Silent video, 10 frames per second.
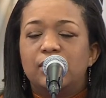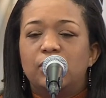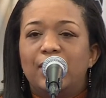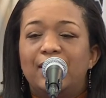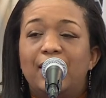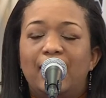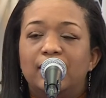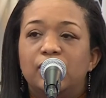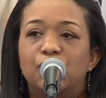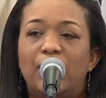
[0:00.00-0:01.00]
So
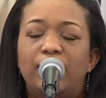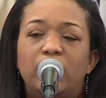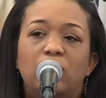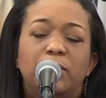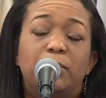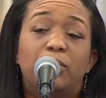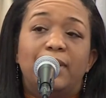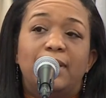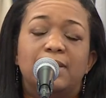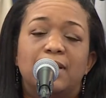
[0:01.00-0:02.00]
again, driving home the
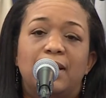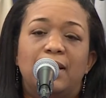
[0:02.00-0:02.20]
point